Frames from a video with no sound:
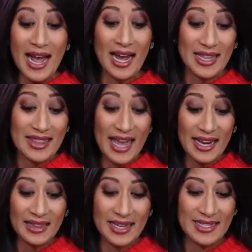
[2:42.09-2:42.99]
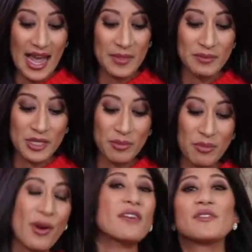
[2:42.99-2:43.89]
Uh, then I like to add them to
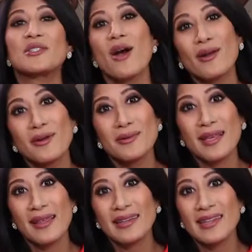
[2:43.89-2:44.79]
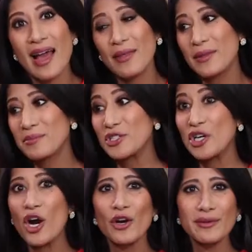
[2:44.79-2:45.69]
breakfast tacos. I like to add them to
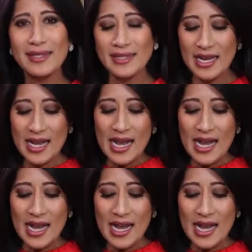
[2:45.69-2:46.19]
curries.